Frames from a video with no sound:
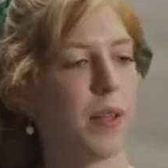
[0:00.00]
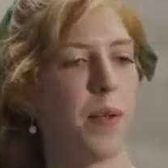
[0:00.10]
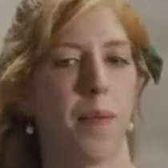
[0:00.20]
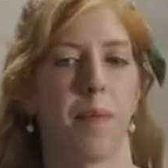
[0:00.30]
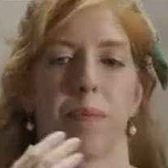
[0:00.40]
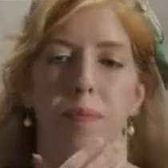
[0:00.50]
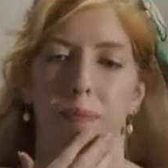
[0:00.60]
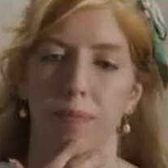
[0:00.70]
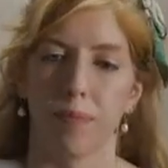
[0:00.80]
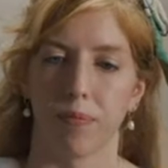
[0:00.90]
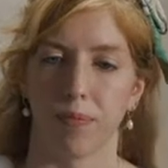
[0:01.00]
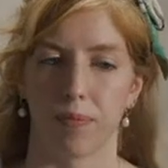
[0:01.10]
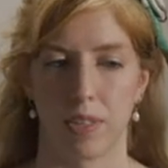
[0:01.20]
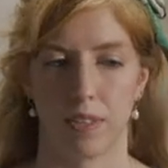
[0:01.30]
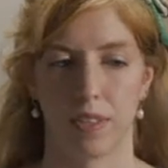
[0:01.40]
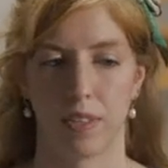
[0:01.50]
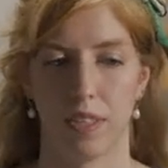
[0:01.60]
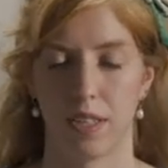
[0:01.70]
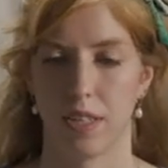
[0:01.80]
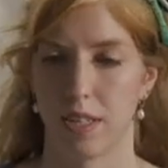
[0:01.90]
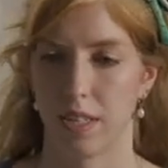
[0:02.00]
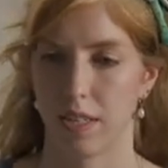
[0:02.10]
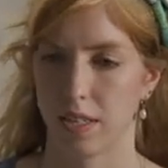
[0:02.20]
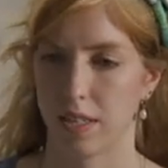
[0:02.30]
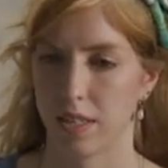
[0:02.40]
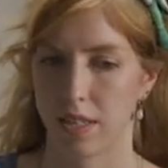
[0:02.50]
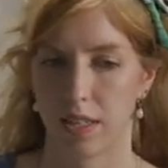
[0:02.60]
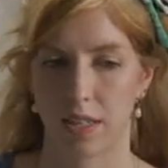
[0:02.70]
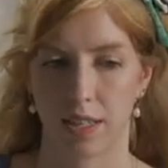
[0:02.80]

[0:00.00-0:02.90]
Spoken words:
but it's on a wall that's like,